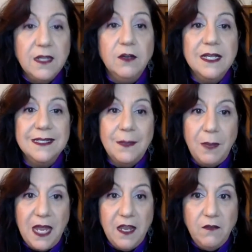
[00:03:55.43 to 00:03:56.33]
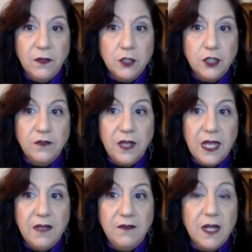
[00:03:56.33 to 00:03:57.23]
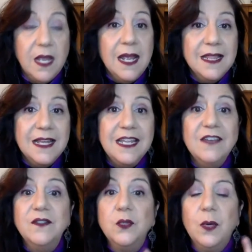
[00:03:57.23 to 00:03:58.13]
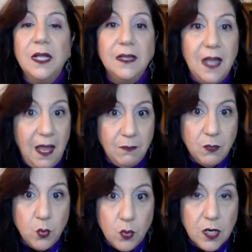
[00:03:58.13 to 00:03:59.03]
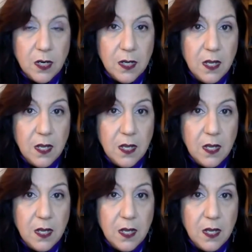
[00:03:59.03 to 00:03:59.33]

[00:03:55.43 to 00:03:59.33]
There is a paid version of Canva that gives you a lot more